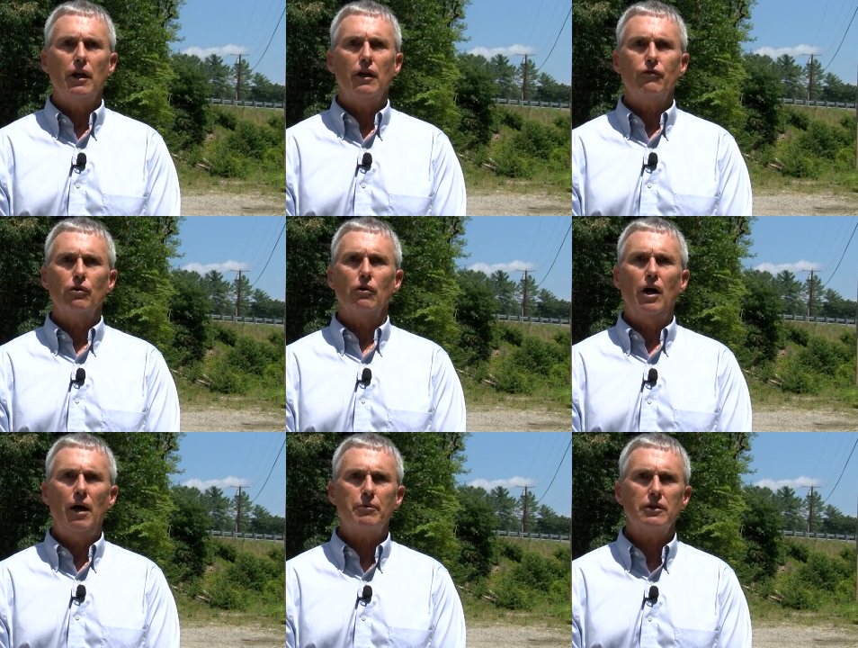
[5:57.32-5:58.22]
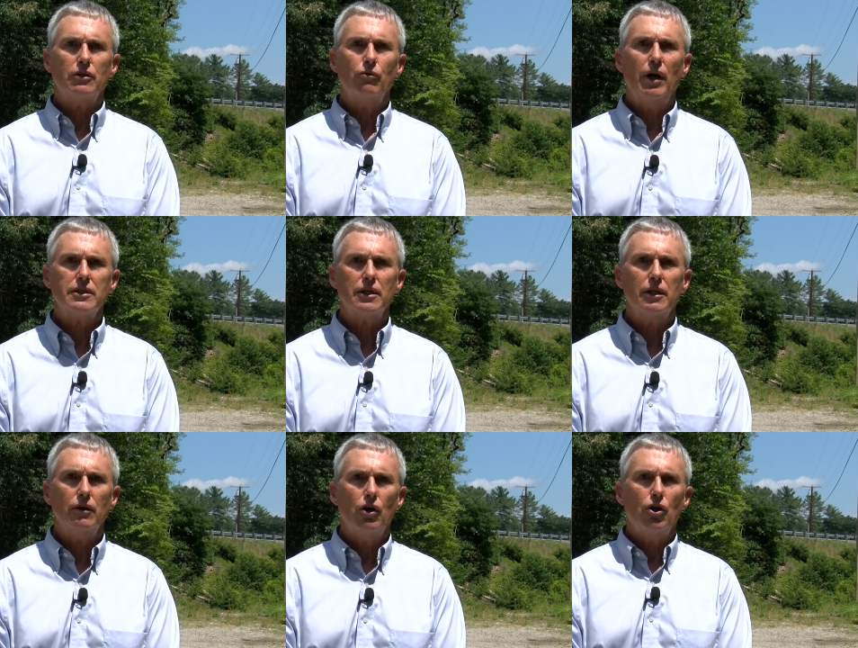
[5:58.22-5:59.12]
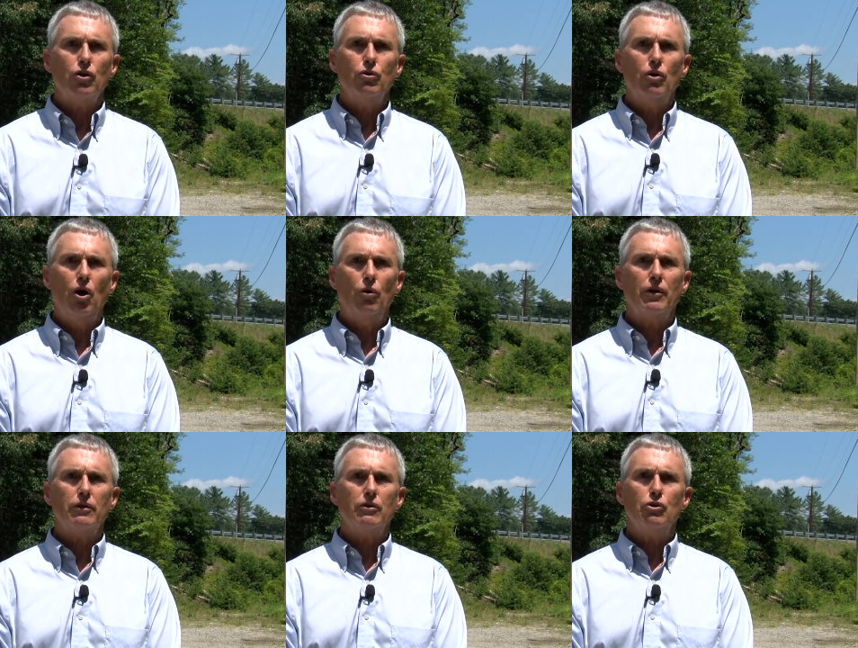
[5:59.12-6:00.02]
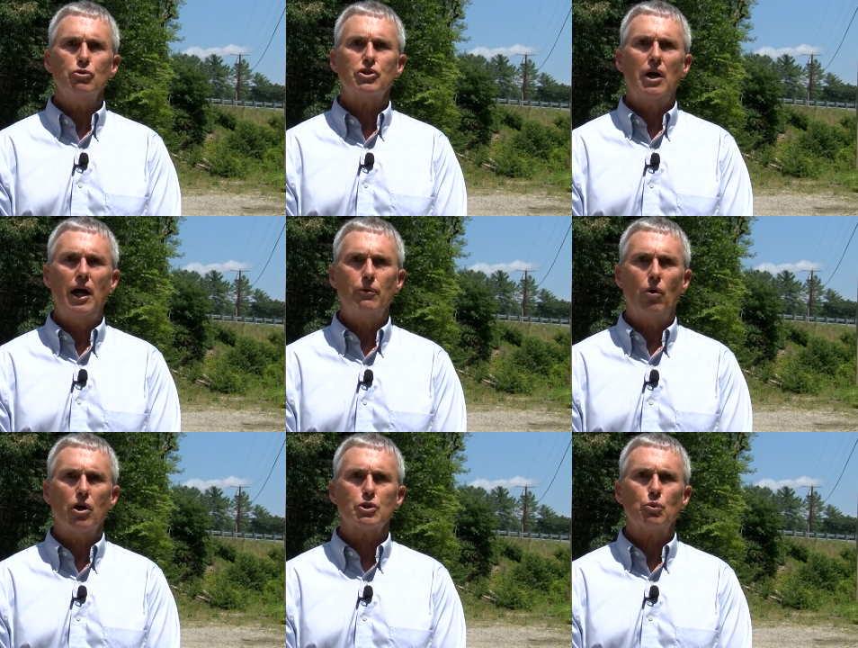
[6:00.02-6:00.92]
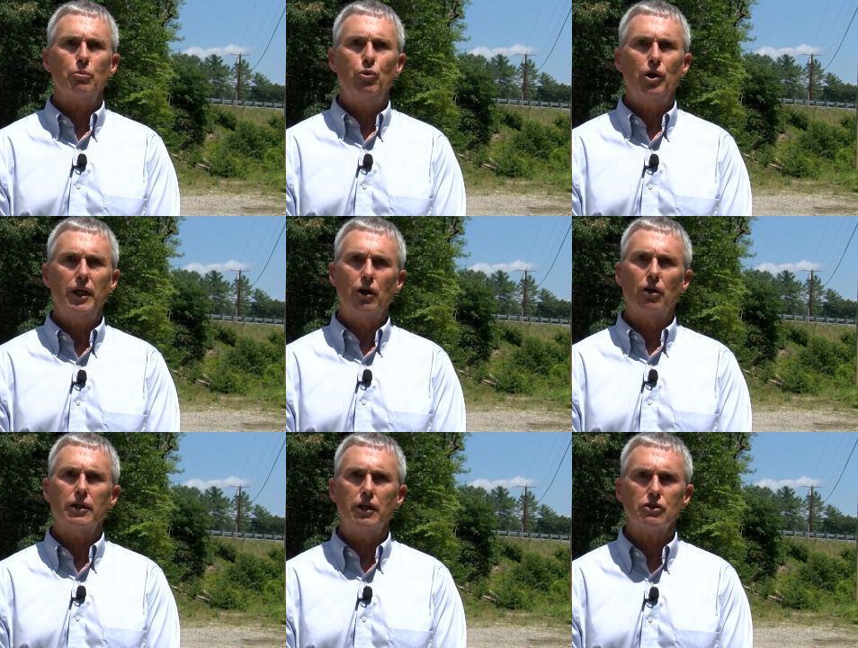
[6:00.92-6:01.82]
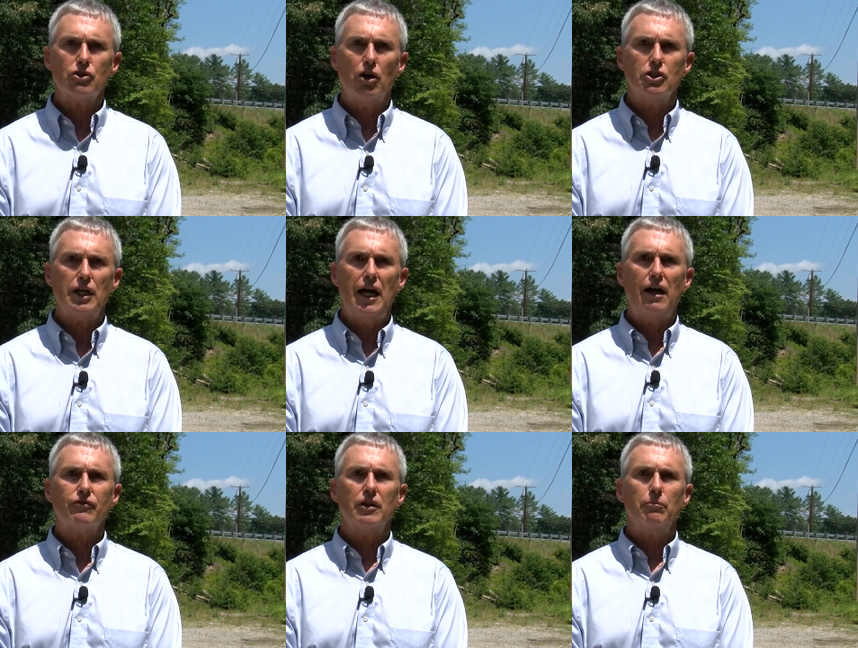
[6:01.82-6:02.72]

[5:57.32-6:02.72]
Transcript: If you're a Hopkinton resident, you know that new sidewalks were put in on Kearsarge Ave to